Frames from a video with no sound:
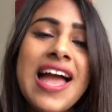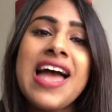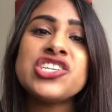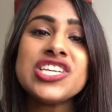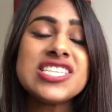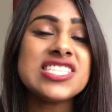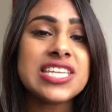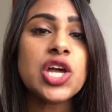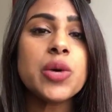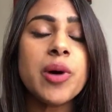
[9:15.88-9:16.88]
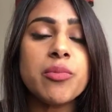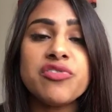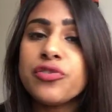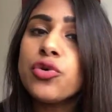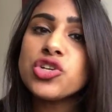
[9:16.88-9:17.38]
She's a single mum of
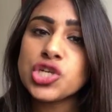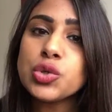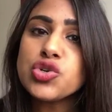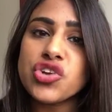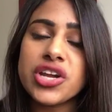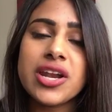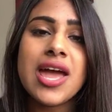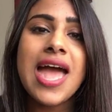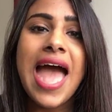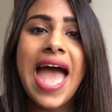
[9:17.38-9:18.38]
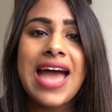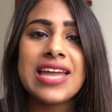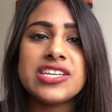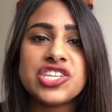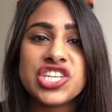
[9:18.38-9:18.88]
4 children
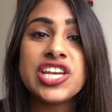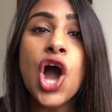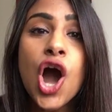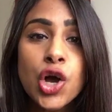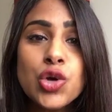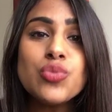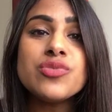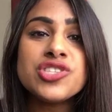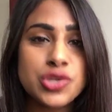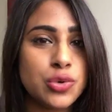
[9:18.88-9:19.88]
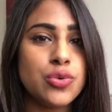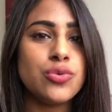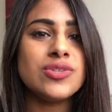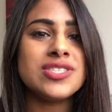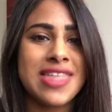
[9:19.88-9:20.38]
and she
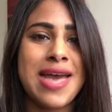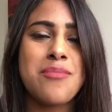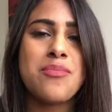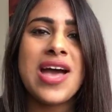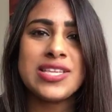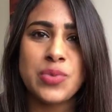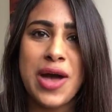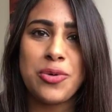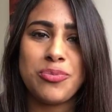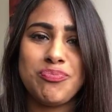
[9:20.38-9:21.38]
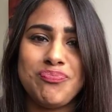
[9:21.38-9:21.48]
homeschools them as well.